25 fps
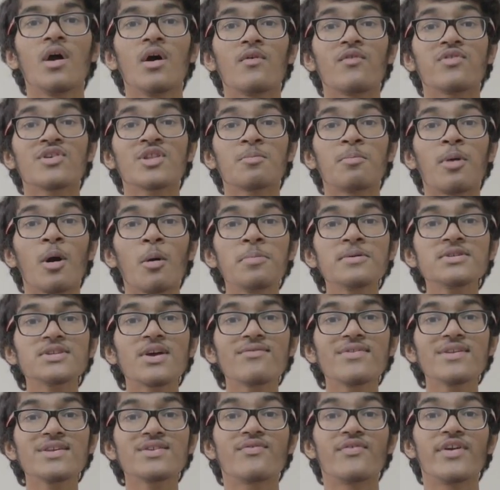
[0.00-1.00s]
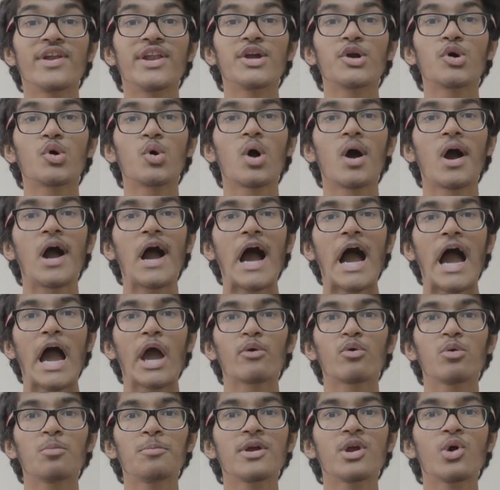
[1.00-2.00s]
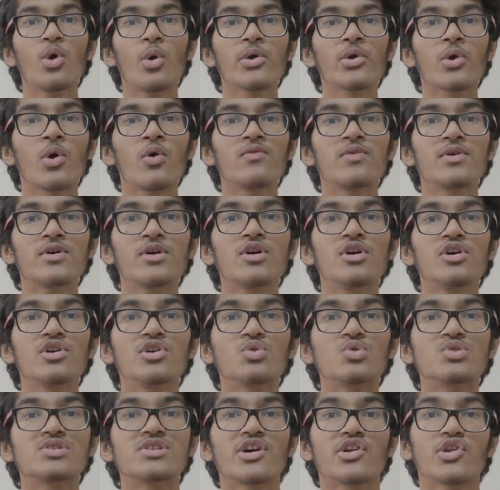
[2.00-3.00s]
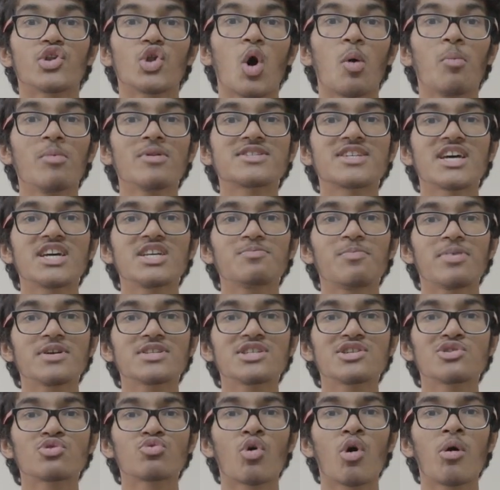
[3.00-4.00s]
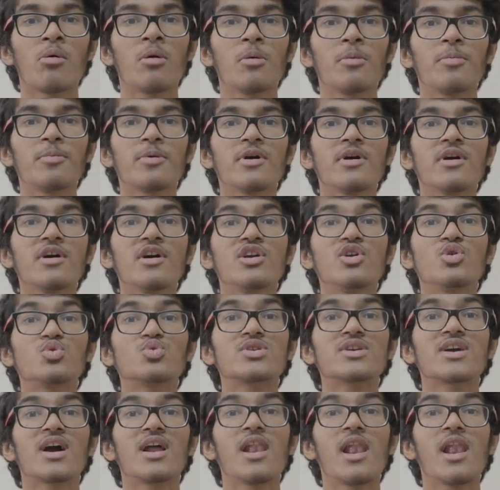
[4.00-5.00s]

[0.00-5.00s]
For the purpose of this video, I will be going over using a normal size puzzle to warm up, using a